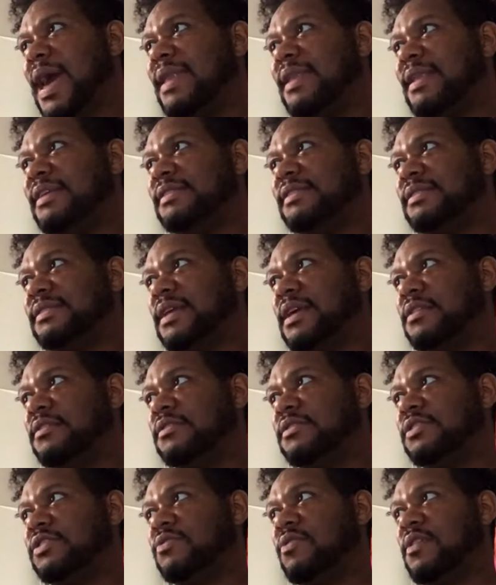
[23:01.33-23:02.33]
at least a
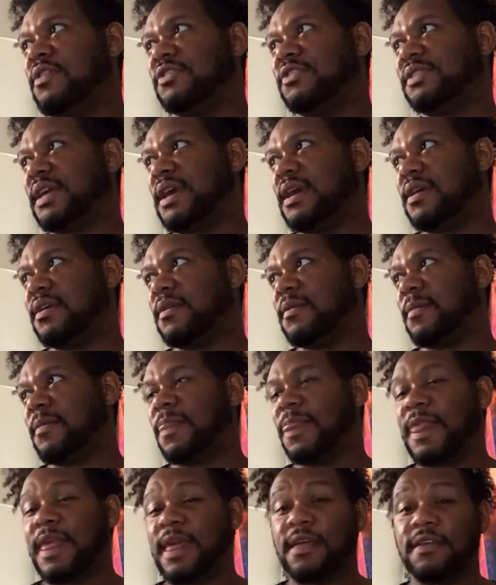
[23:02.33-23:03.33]
sentence. You understand?
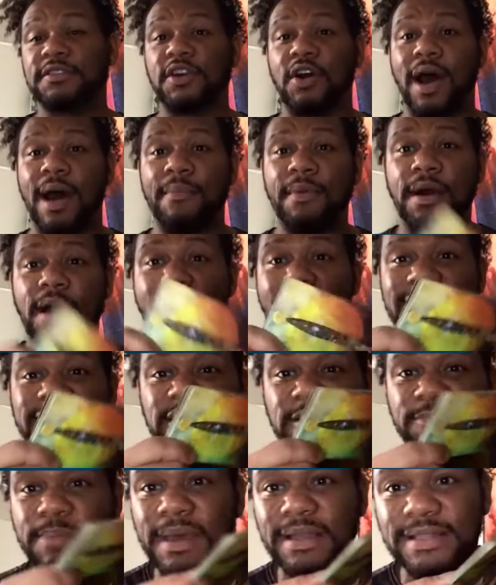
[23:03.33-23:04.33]
So I
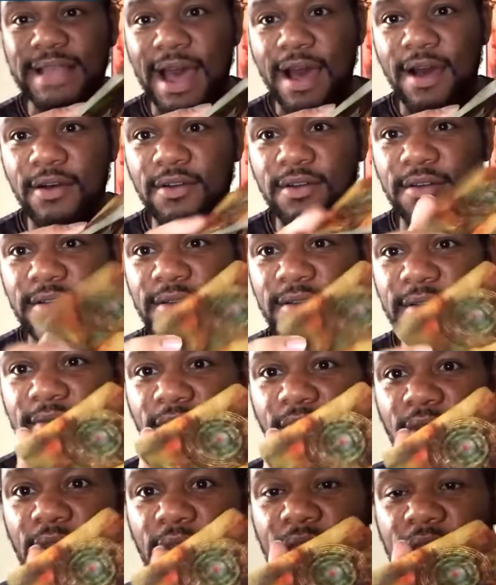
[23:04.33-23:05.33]
just picked out
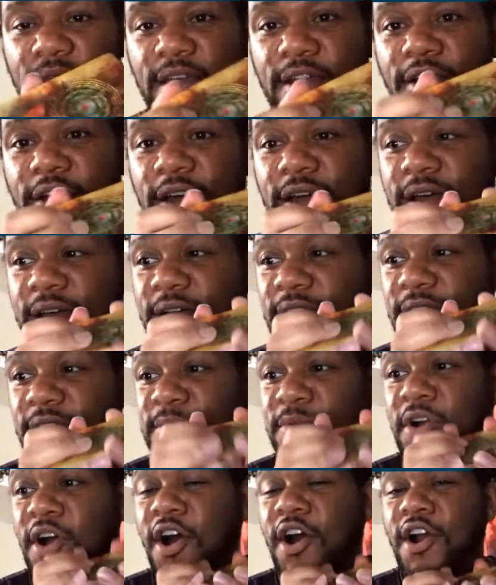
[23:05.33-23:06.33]

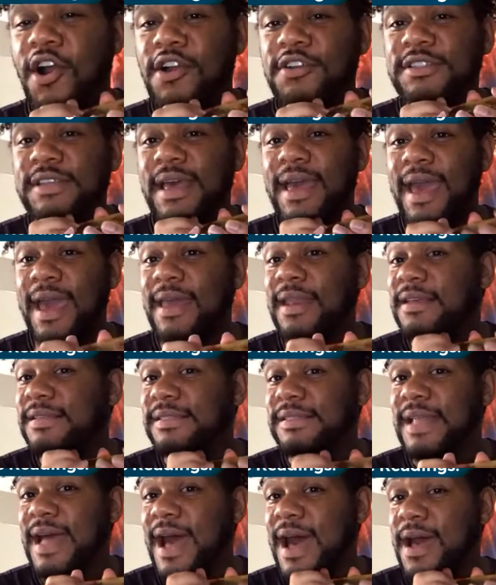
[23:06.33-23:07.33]
some cards, and
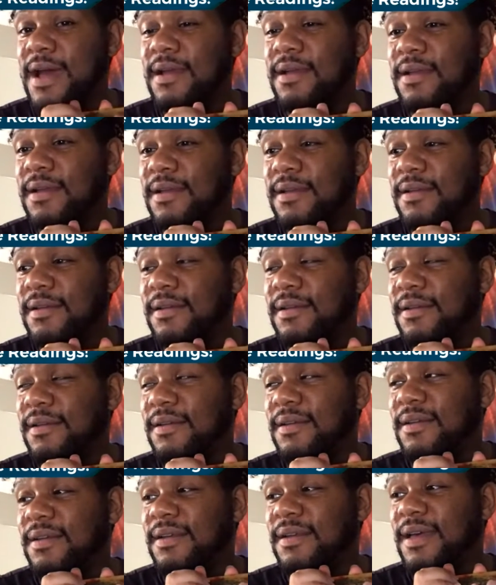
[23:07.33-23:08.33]
it's not.
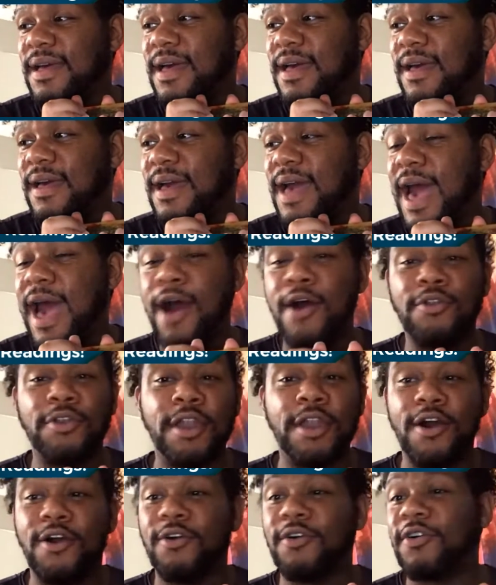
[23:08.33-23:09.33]
I don't
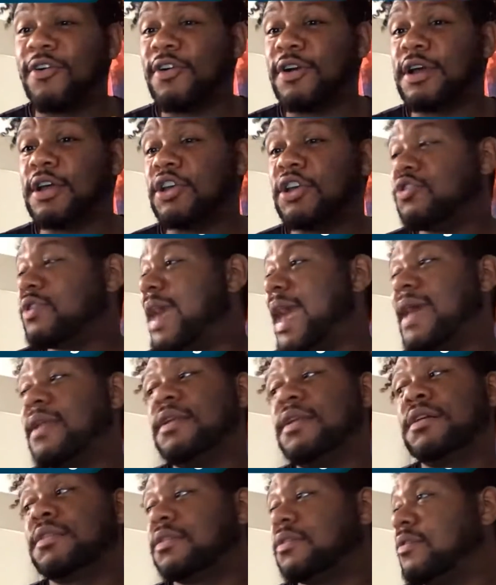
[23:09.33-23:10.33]
know. You can't
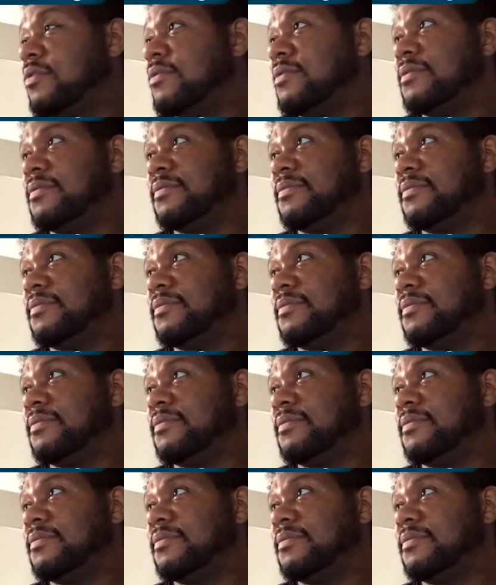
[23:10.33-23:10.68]
look through